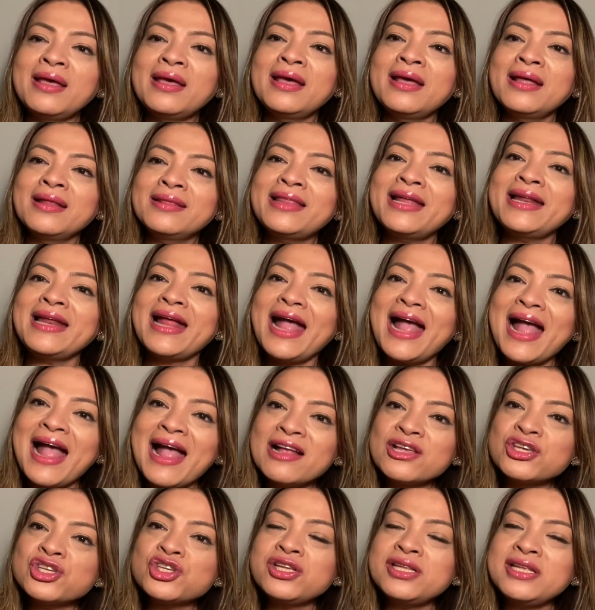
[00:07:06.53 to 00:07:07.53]
that
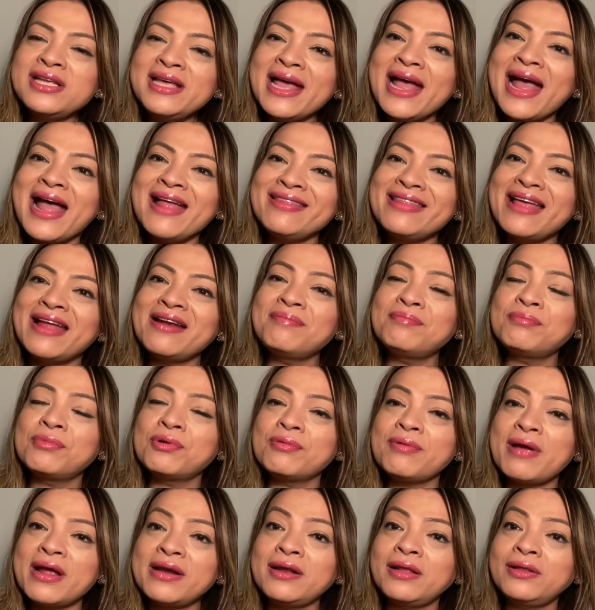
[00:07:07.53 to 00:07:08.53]
actually had that
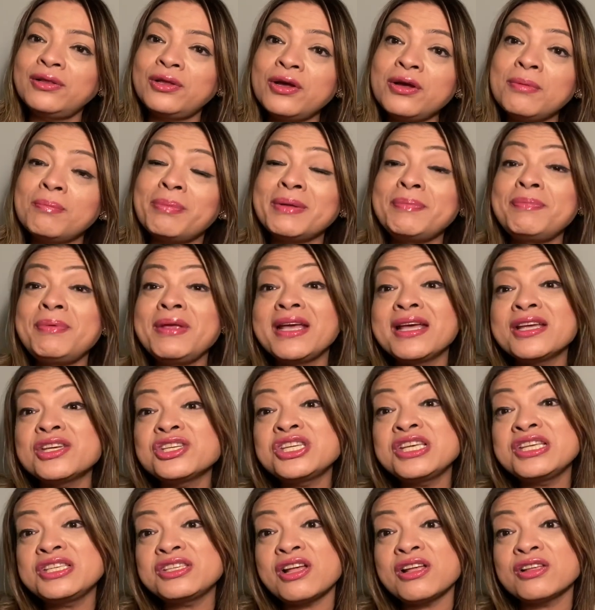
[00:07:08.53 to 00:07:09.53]
morena look, but because
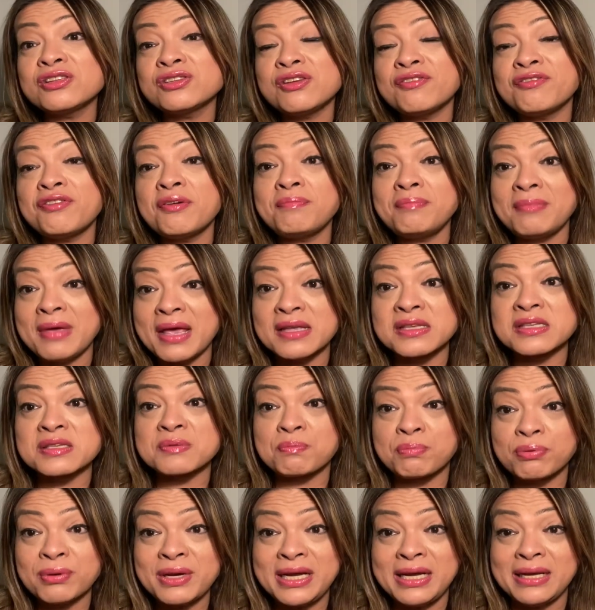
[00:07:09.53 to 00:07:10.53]
she's also of a mixed
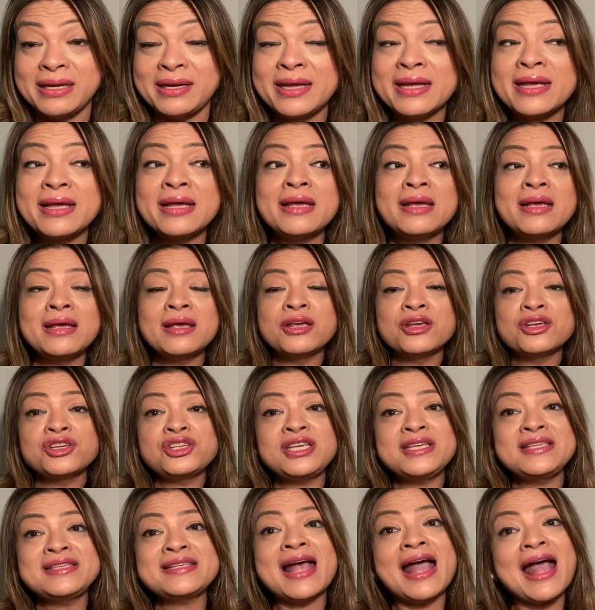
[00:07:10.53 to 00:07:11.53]
breed,
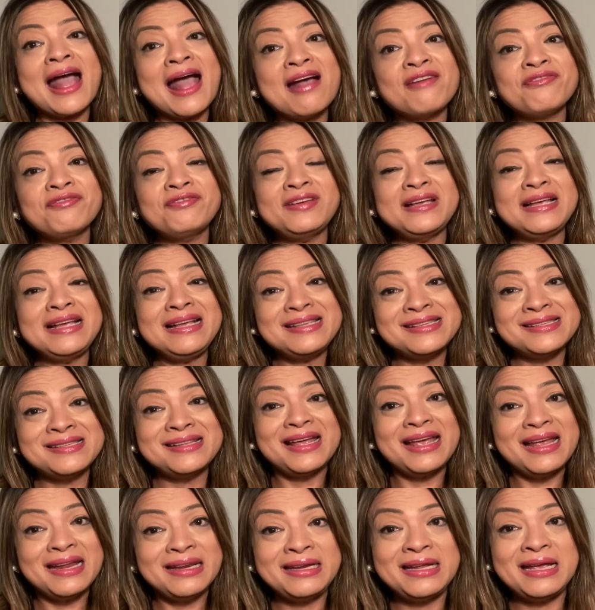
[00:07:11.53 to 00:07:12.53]
she's half East
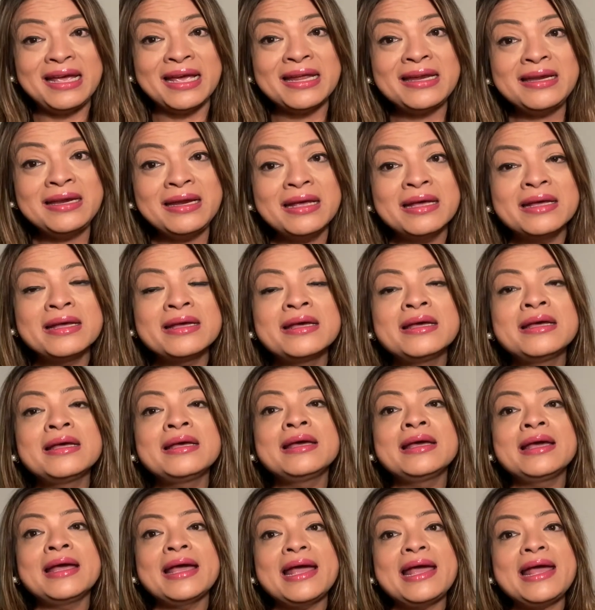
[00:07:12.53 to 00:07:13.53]
Indian
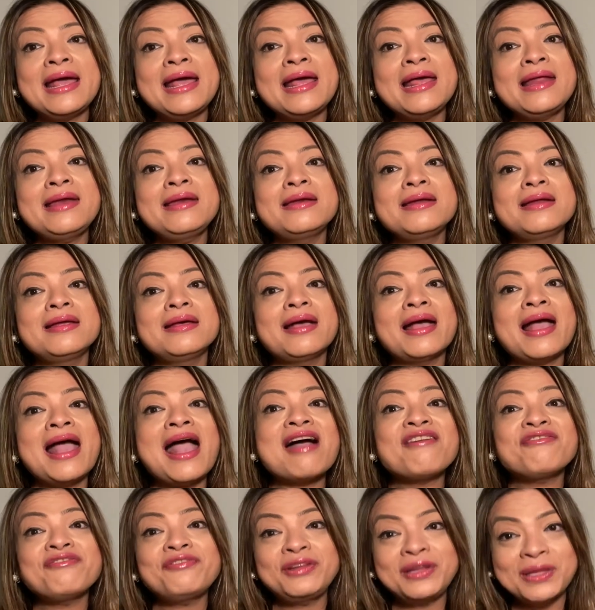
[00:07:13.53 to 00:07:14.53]
and
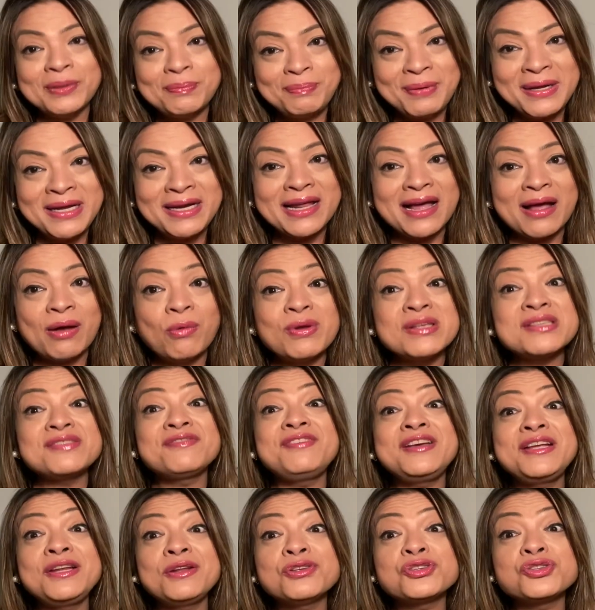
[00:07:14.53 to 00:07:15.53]
half Filipina, was
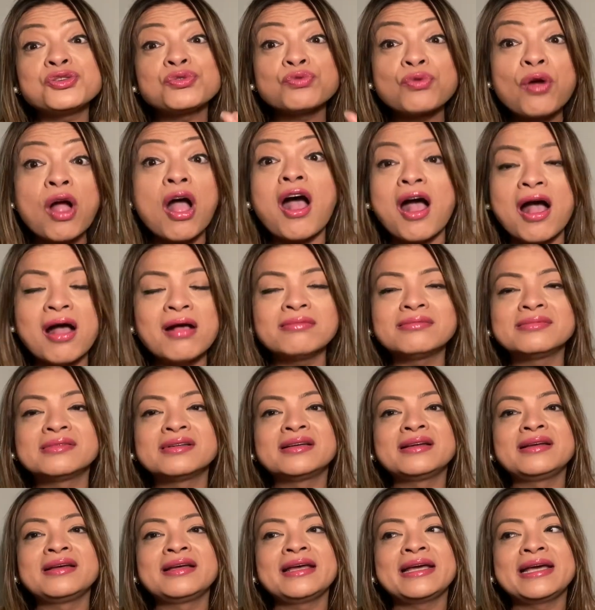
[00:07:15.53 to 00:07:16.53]
Venus Raw.
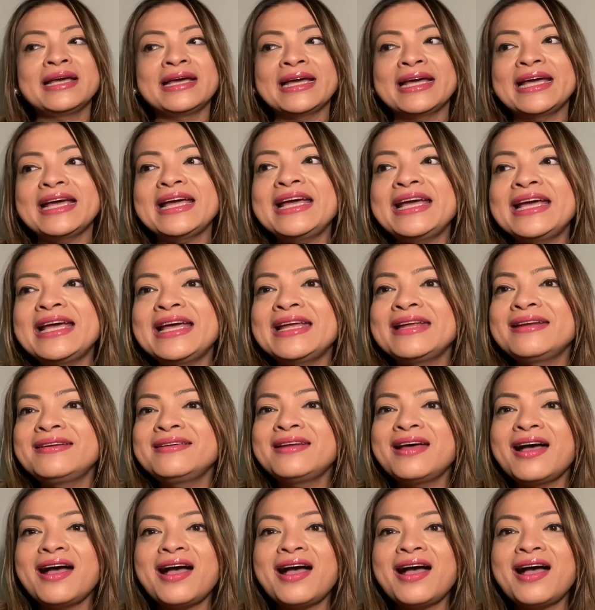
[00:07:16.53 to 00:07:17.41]
And